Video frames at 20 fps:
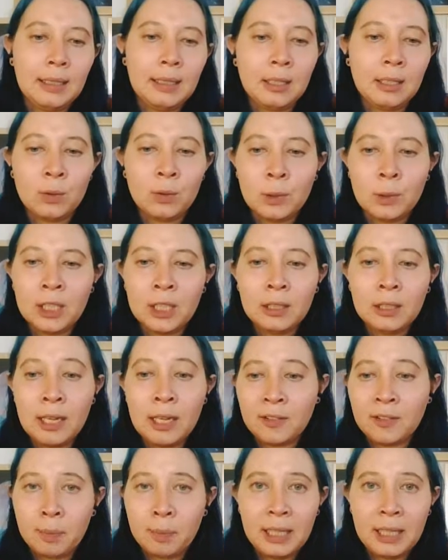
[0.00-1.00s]
then there were a
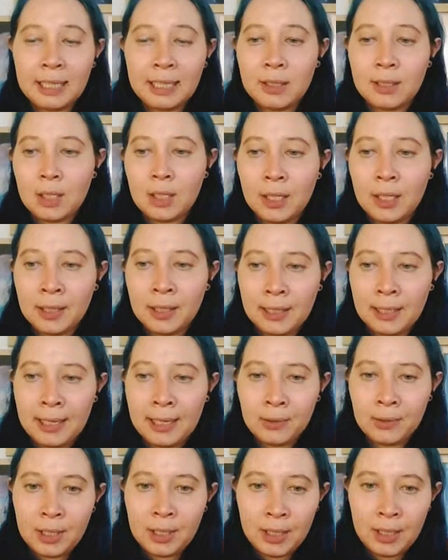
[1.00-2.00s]
lot of plants on the
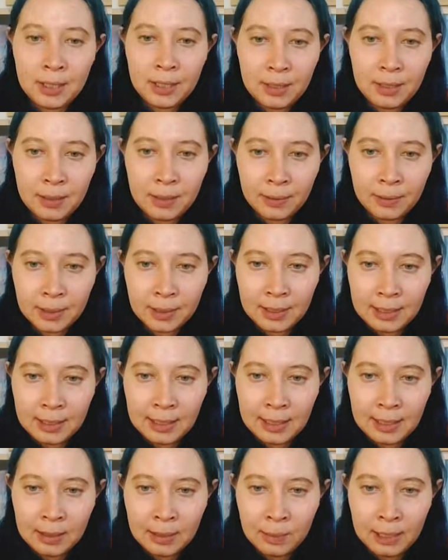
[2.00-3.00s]
counters, so I'll
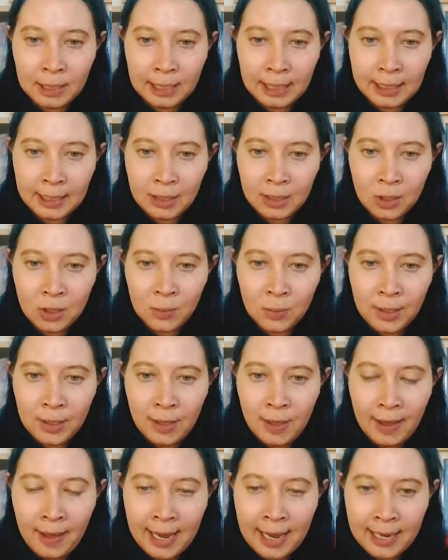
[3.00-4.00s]
see what I can do
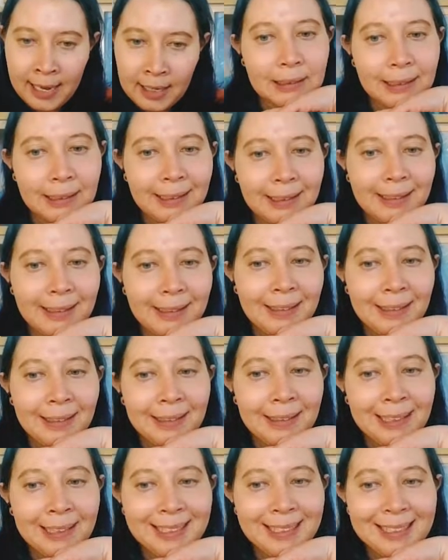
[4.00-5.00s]
with that.
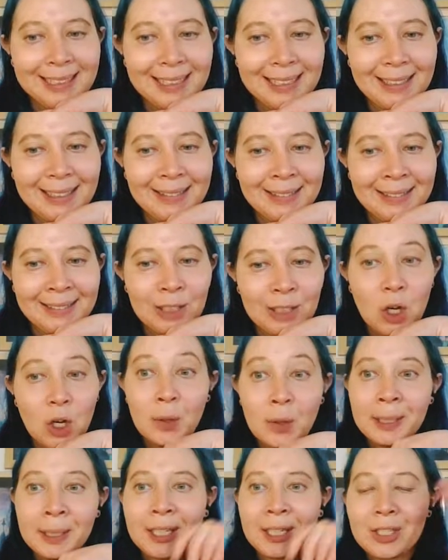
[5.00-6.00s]
That's cute. Oh
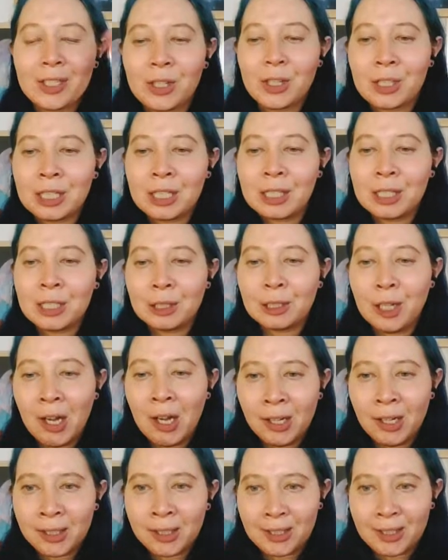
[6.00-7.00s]
my gosh, there's these
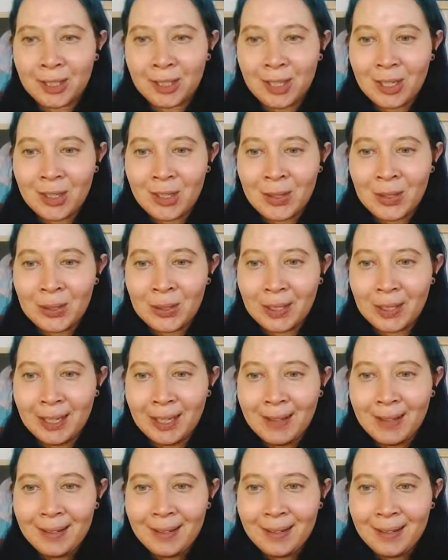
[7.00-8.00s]
logs too.
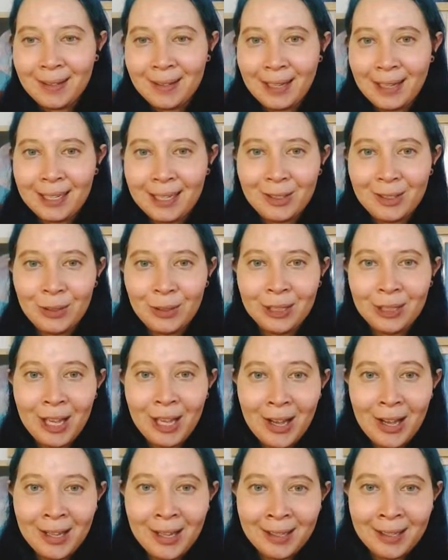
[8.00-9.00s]
I could do
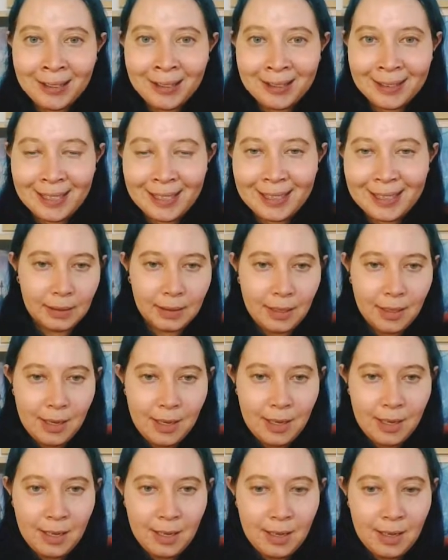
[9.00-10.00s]
logs.
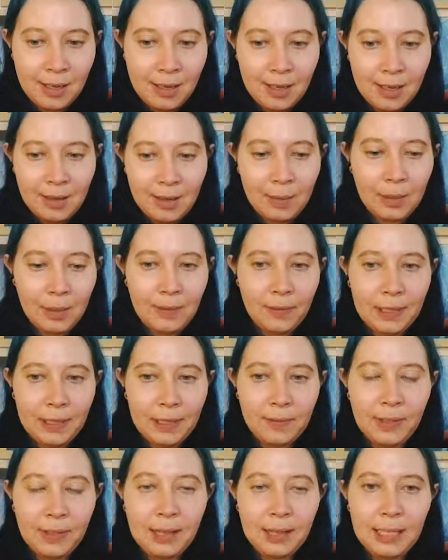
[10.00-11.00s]
What if I
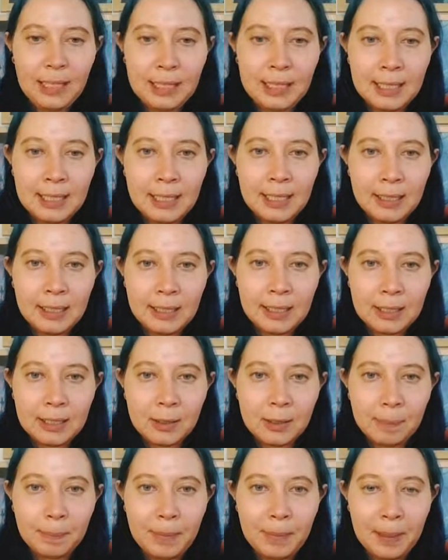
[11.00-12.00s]
can fit these here, these
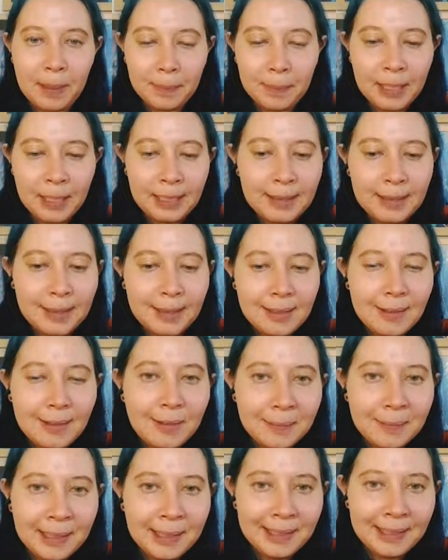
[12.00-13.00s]
little pumpkins?
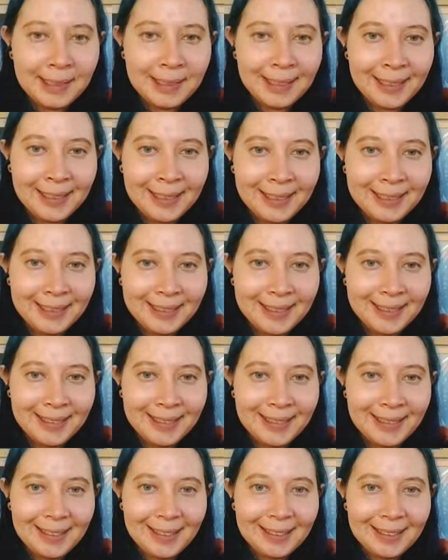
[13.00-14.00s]
Oh my gosh,
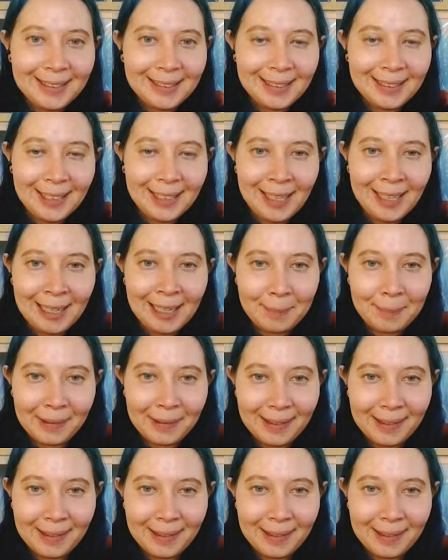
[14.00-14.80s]
stop.